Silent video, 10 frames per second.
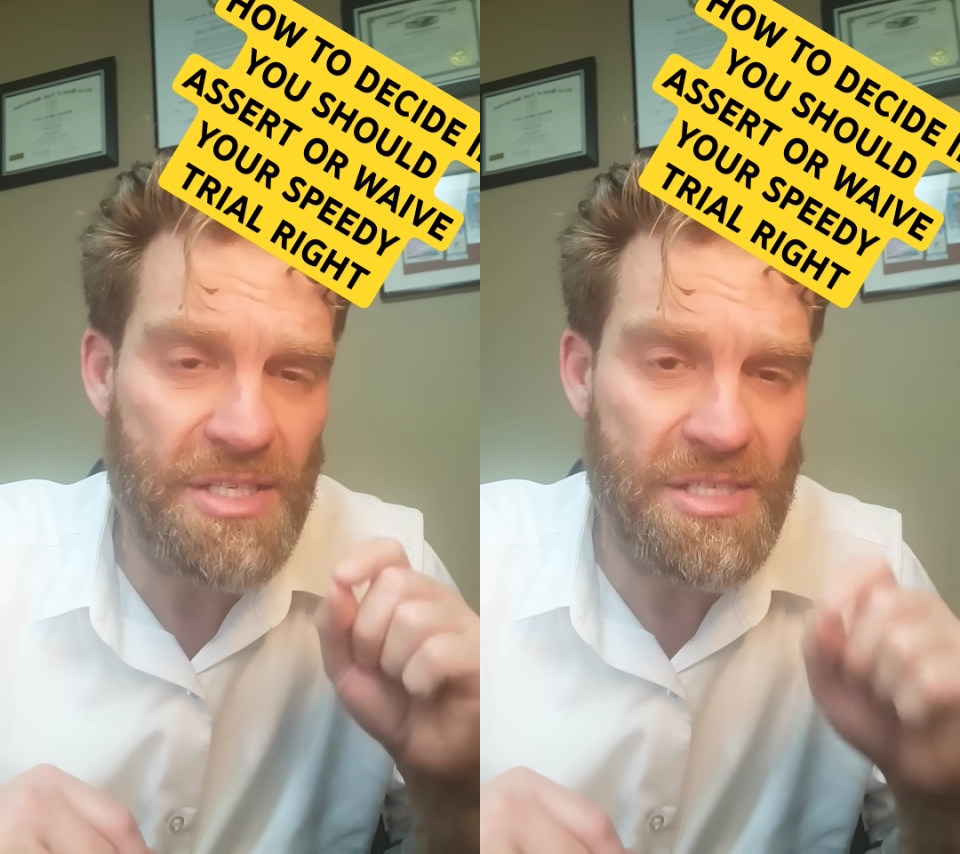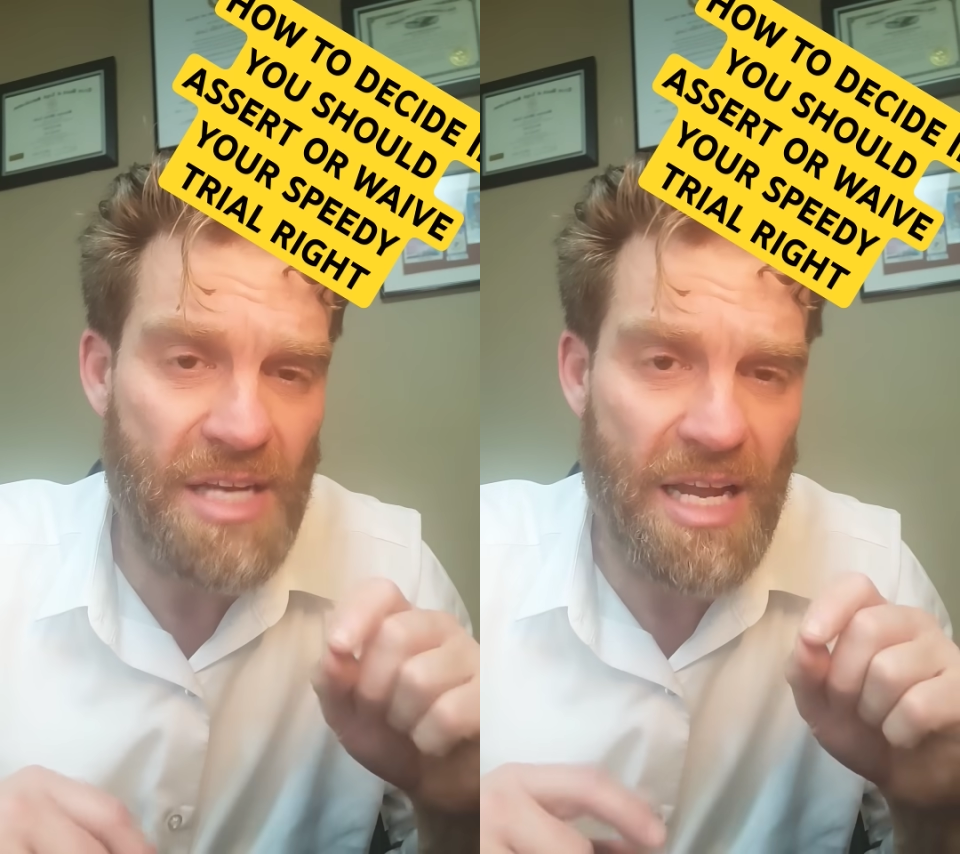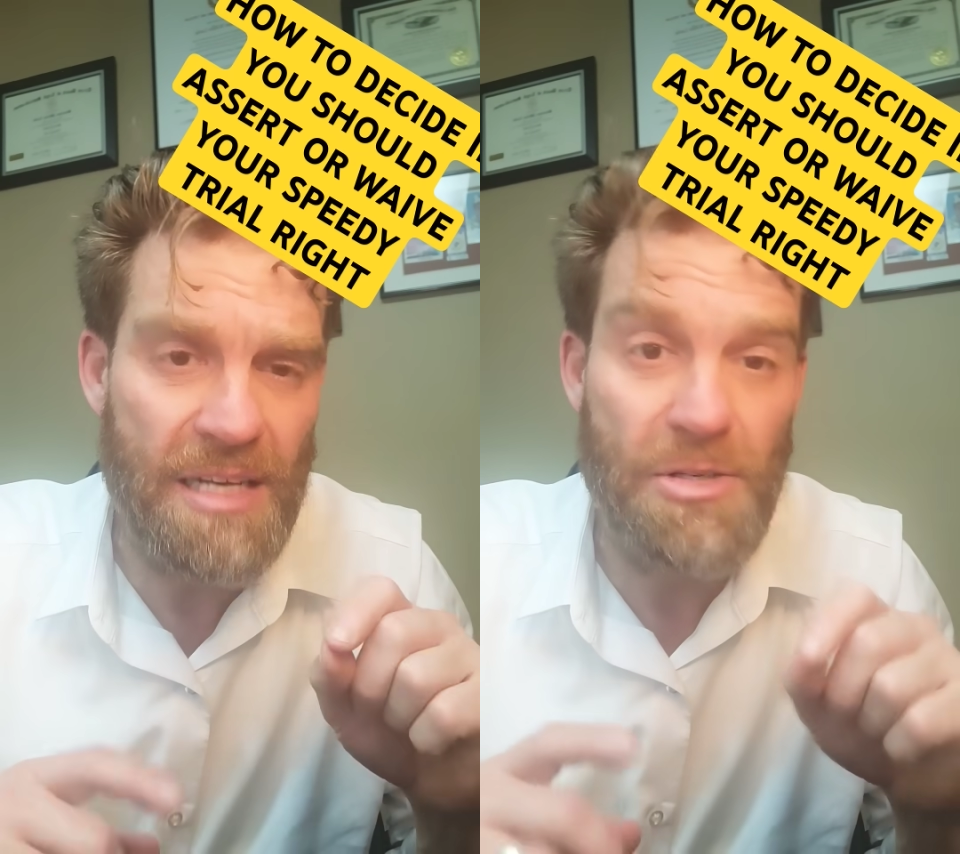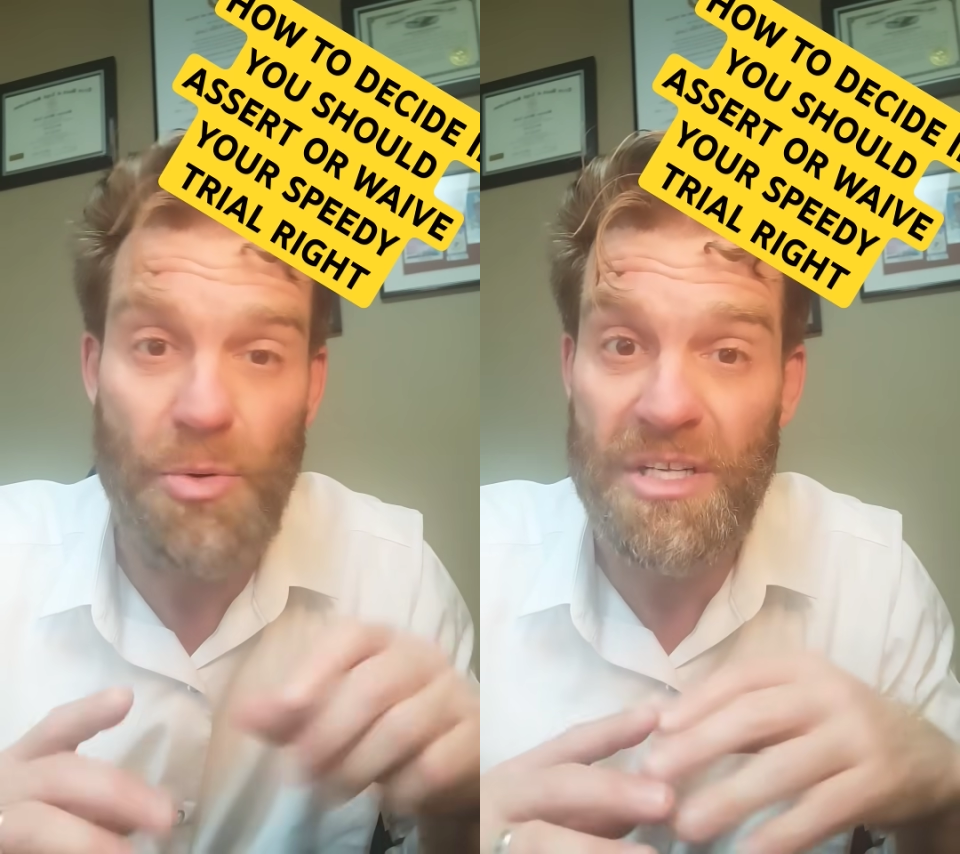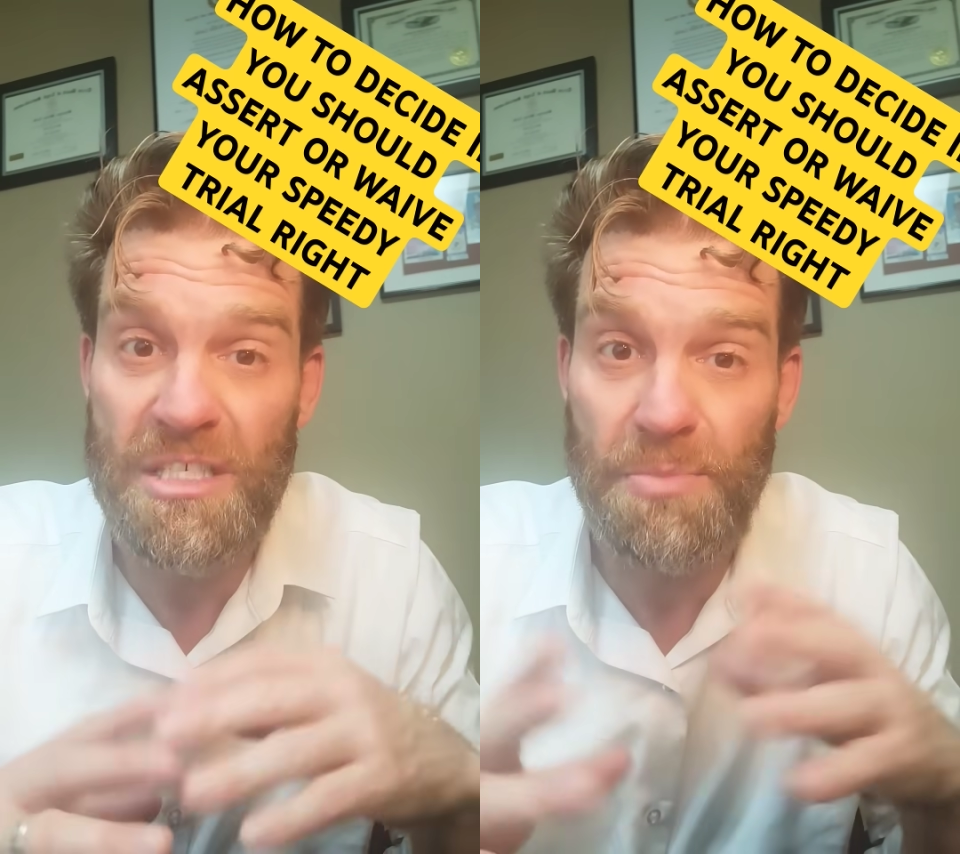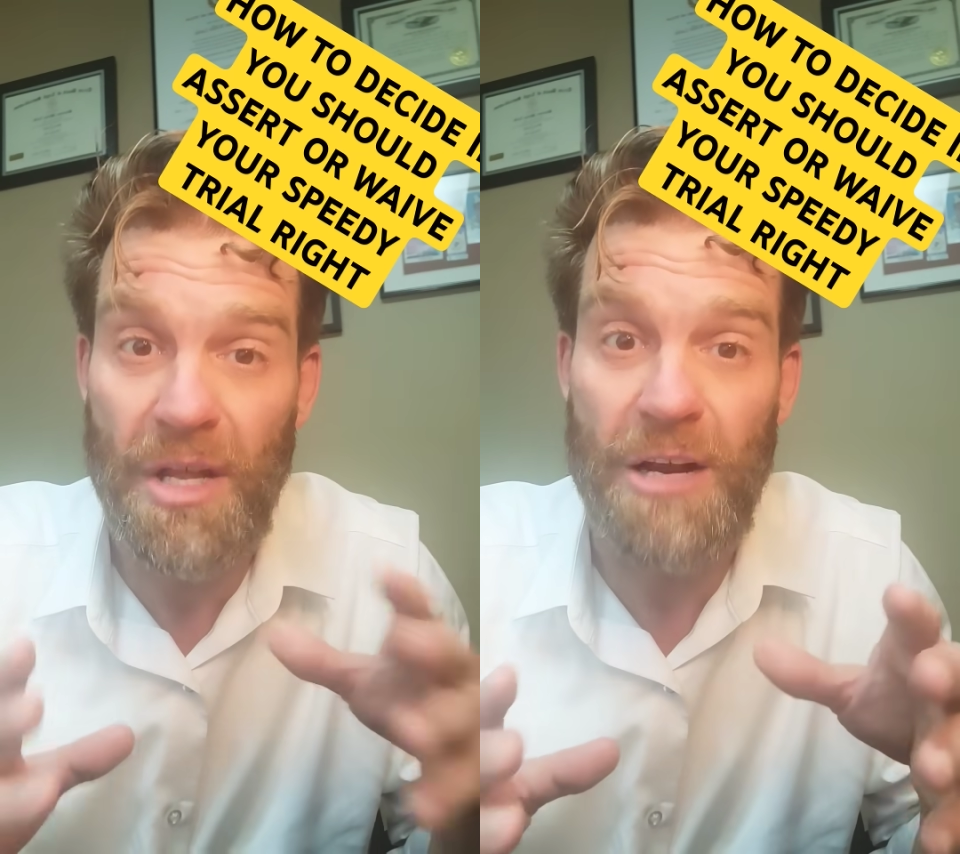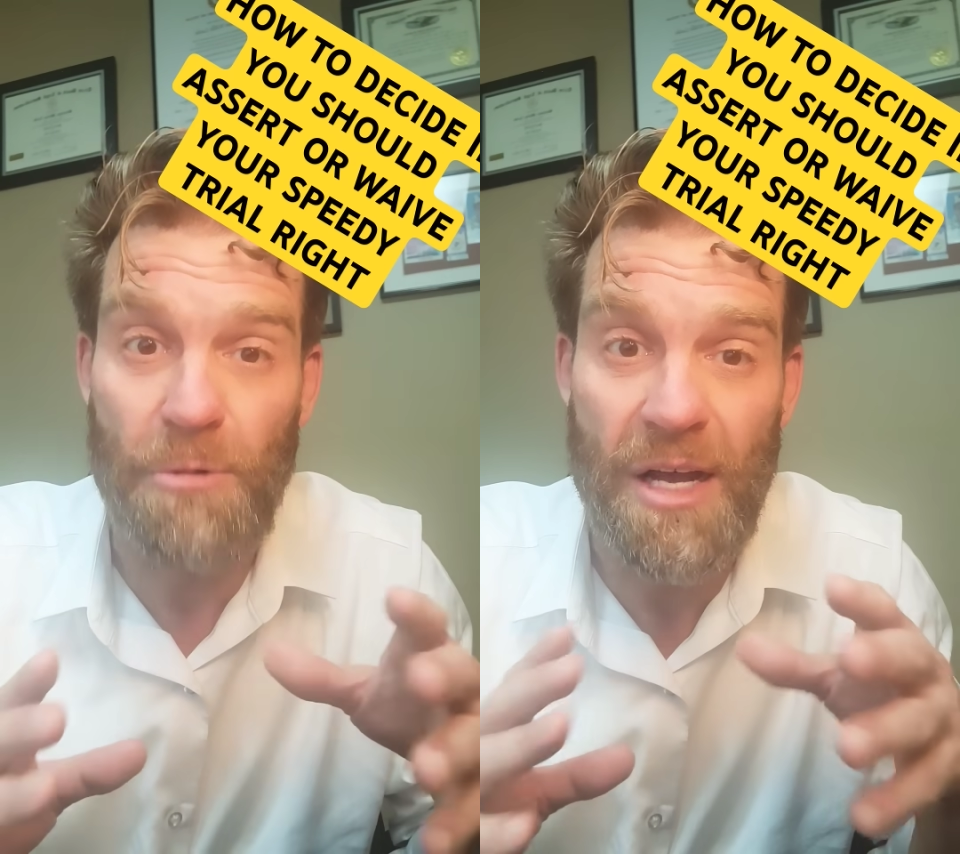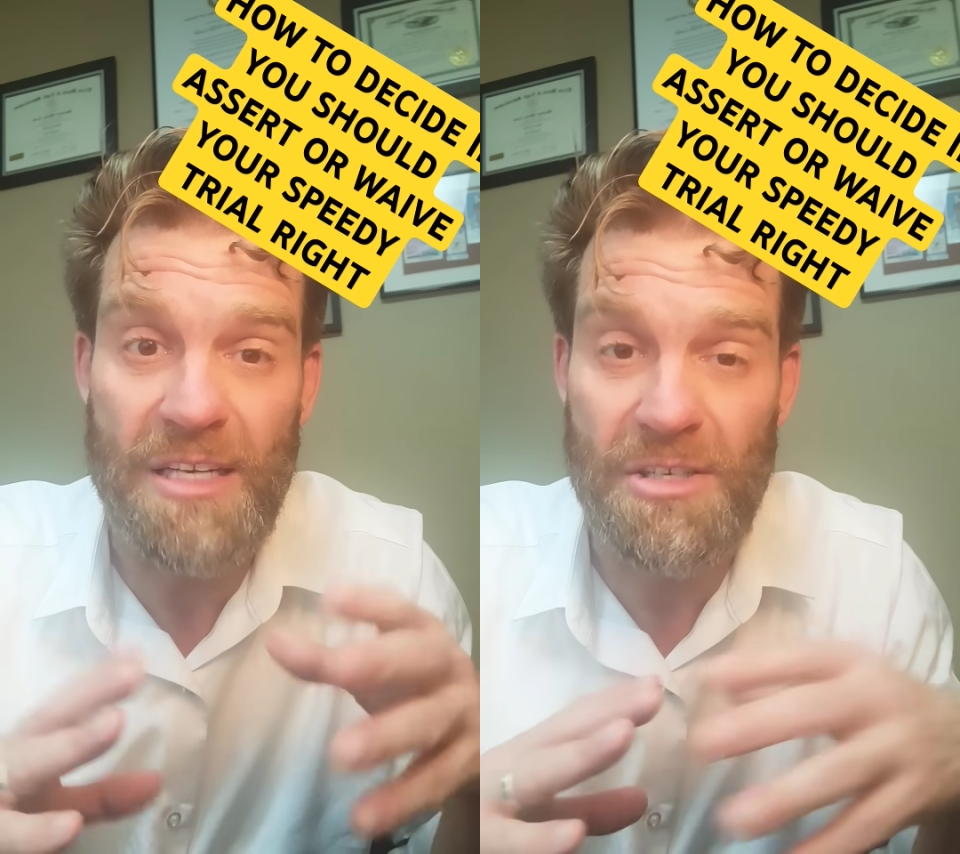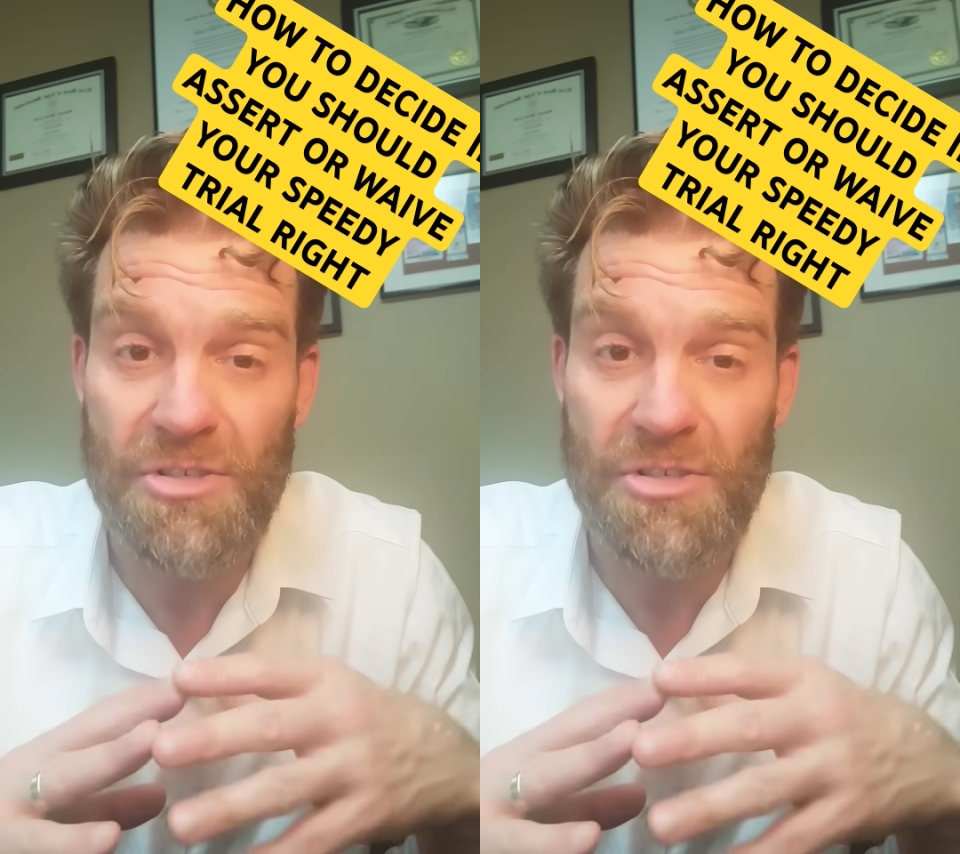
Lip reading: the state to explain why it